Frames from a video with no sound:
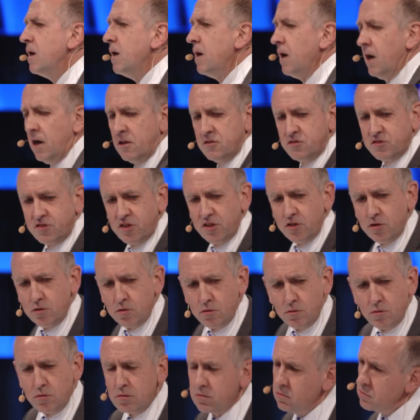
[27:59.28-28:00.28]

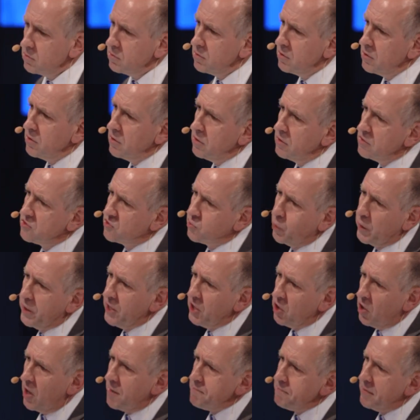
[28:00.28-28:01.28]
Until
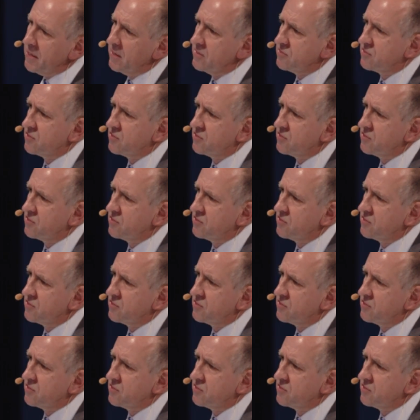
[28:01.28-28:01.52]
29 minutes